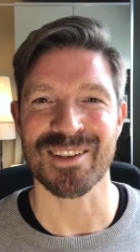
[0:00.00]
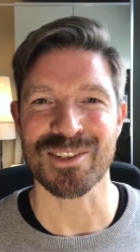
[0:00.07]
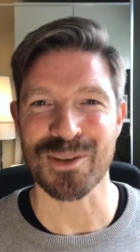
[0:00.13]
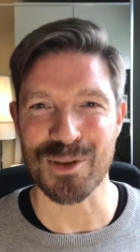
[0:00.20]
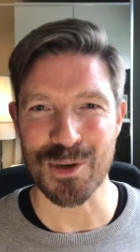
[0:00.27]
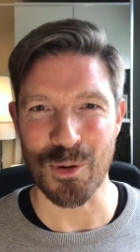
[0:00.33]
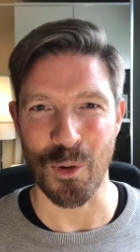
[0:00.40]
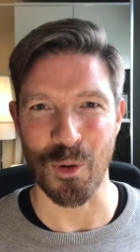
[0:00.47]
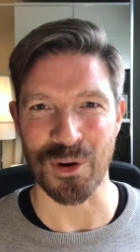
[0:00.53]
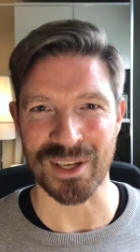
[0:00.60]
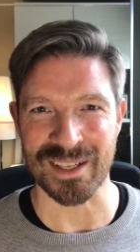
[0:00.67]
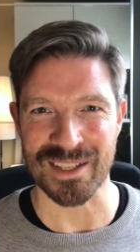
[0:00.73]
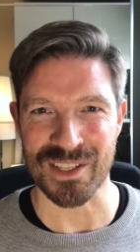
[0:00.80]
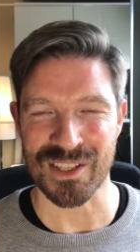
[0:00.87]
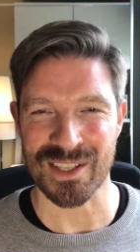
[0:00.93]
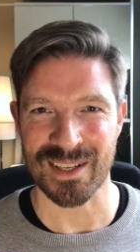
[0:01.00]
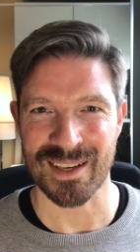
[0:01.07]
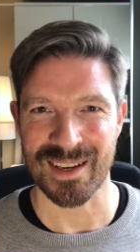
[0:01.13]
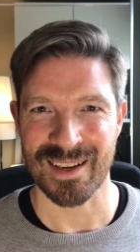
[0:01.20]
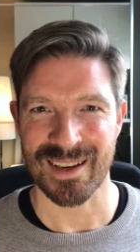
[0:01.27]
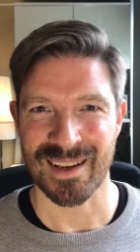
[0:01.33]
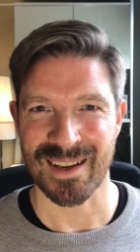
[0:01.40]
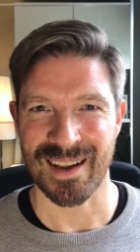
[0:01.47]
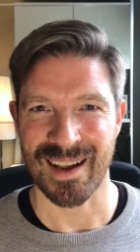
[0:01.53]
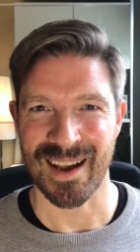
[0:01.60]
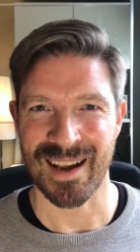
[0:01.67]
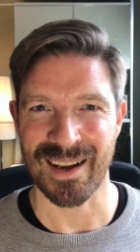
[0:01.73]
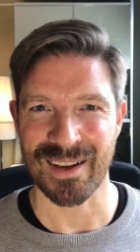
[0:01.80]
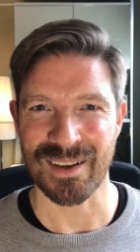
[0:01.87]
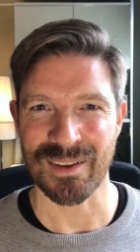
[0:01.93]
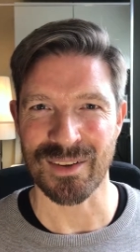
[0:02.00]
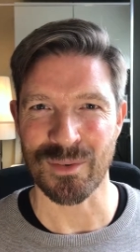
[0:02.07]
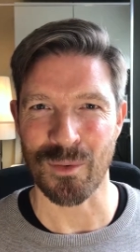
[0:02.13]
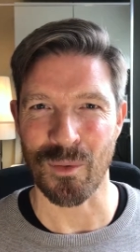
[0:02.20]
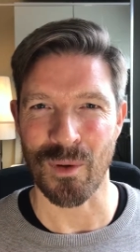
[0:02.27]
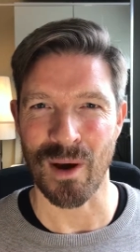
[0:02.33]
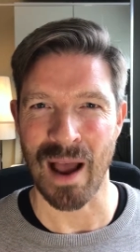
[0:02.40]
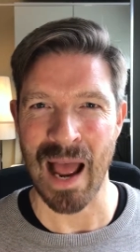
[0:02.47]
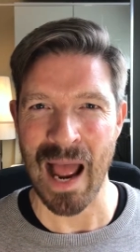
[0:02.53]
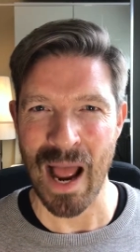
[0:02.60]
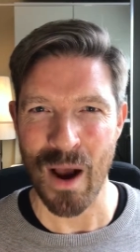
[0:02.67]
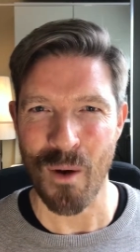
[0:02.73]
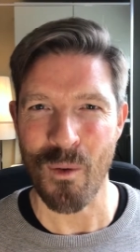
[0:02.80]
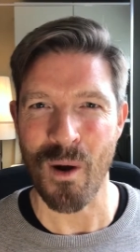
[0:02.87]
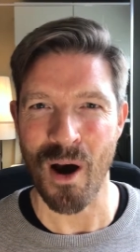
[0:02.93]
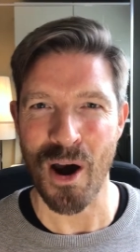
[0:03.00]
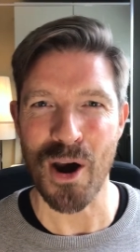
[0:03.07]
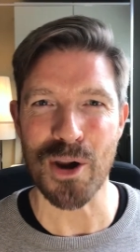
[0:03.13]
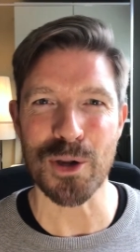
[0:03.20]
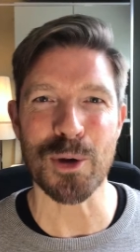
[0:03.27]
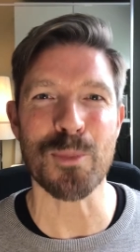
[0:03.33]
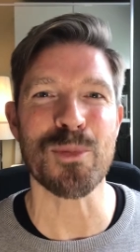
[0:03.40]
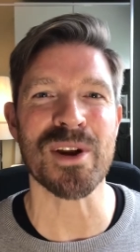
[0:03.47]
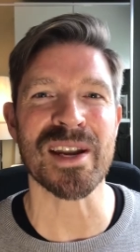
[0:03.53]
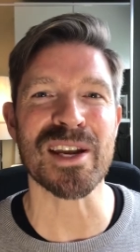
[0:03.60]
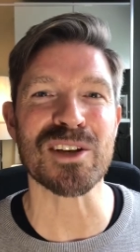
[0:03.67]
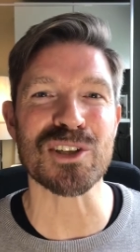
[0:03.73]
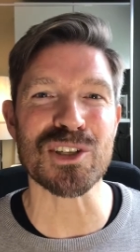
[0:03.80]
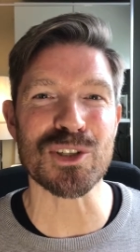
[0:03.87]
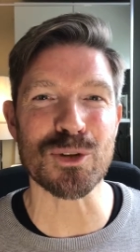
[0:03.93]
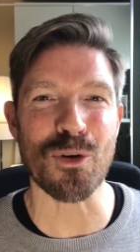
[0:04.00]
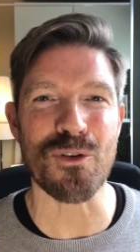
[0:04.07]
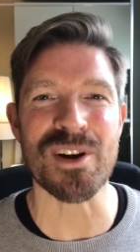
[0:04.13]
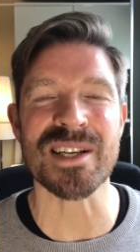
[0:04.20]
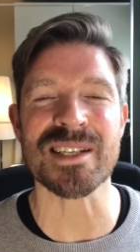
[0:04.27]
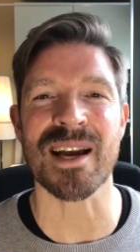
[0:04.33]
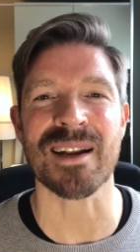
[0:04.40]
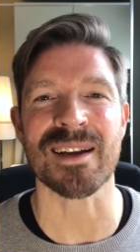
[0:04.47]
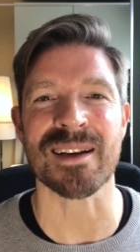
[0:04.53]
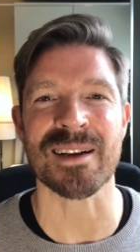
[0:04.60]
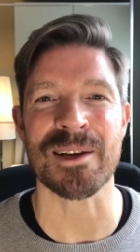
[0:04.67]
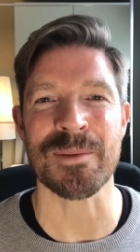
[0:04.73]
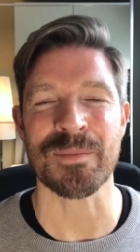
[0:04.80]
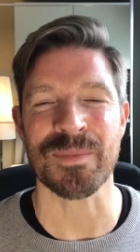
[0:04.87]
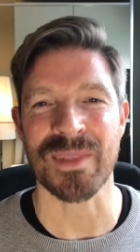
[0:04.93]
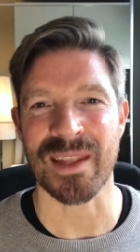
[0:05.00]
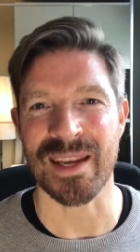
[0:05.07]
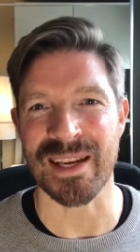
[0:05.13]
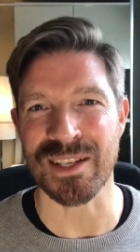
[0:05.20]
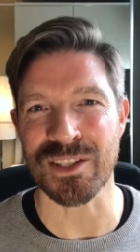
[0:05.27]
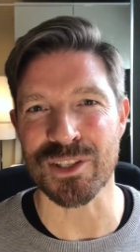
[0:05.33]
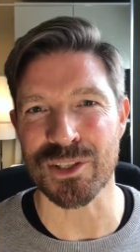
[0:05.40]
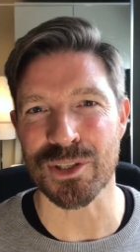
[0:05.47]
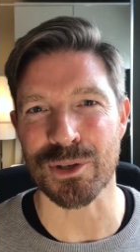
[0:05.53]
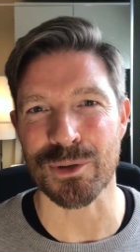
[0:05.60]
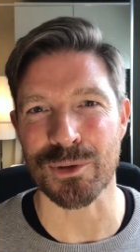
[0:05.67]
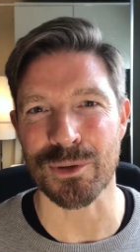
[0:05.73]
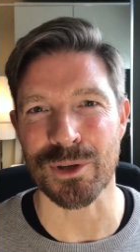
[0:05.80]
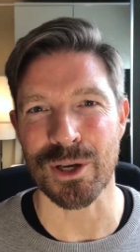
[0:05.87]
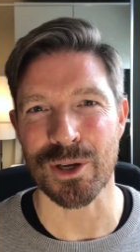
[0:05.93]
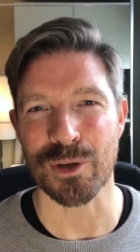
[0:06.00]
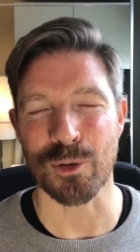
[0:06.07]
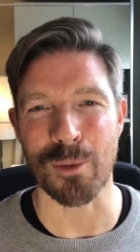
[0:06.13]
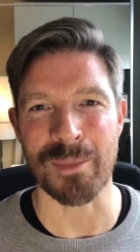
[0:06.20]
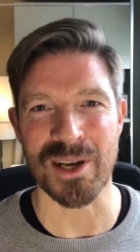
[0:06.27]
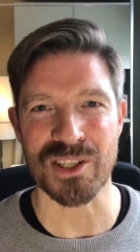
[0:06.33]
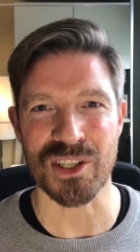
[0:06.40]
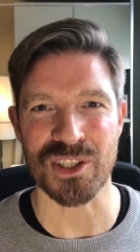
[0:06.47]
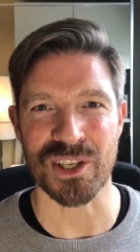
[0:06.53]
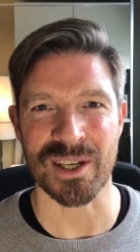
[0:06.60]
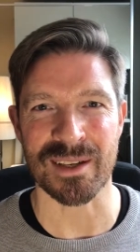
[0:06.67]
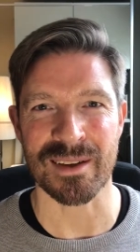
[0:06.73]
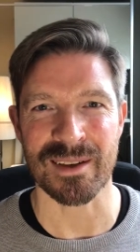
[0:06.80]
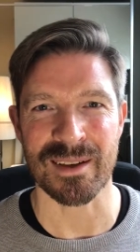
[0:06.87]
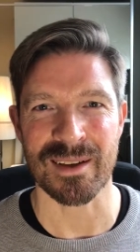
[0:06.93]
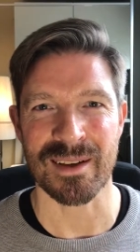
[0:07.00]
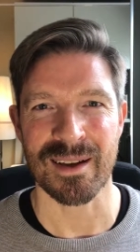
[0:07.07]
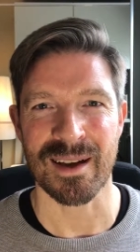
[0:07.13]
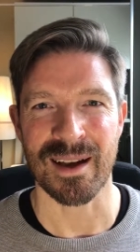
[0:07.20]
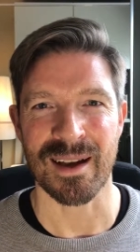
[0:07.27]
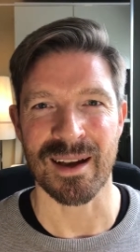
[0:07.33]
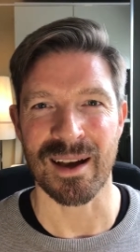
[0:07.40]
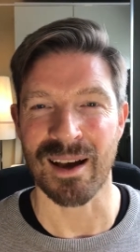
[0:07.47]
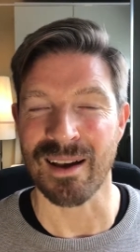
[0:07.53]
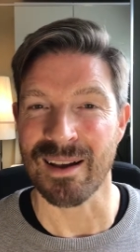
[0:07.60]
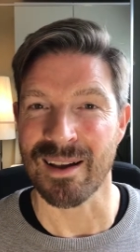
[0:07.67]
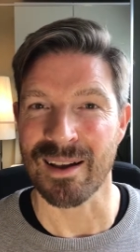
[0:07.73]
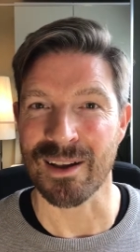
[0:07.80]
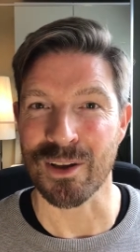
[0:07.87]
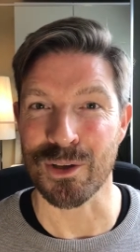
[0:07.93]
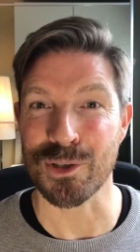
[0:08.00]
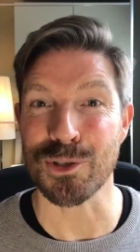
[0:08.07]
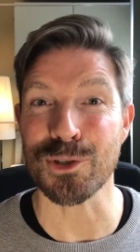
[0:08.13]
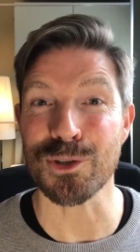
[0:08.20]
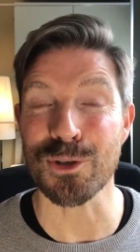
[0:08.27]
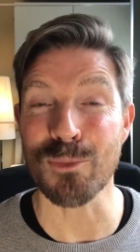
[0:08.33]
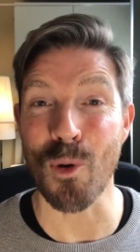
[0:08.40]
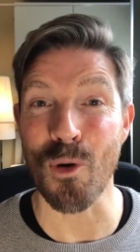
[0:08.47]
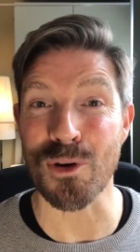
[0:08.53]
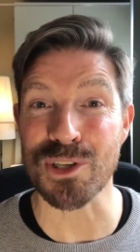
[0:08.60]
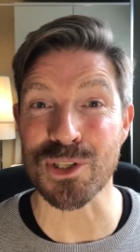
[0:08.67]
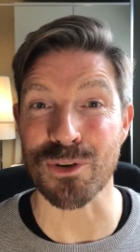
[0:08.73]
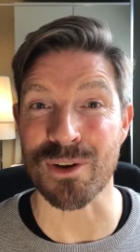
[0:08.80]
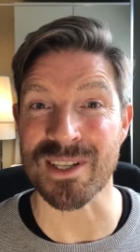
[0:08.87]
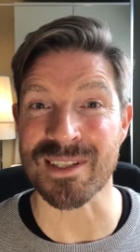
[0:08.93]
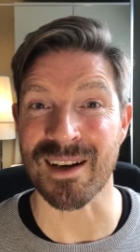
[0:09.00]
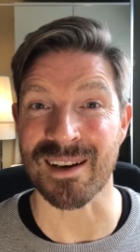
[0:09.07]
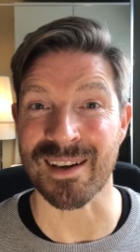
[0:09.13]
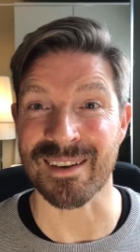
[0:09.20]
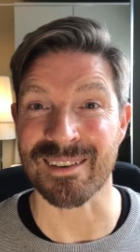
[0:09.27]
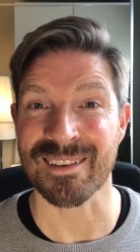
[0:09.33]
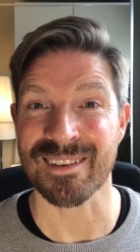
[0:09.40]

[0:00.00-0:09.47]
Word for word: to your audience and how are you bringing storytelling into your messaging? Could you do more storytelling?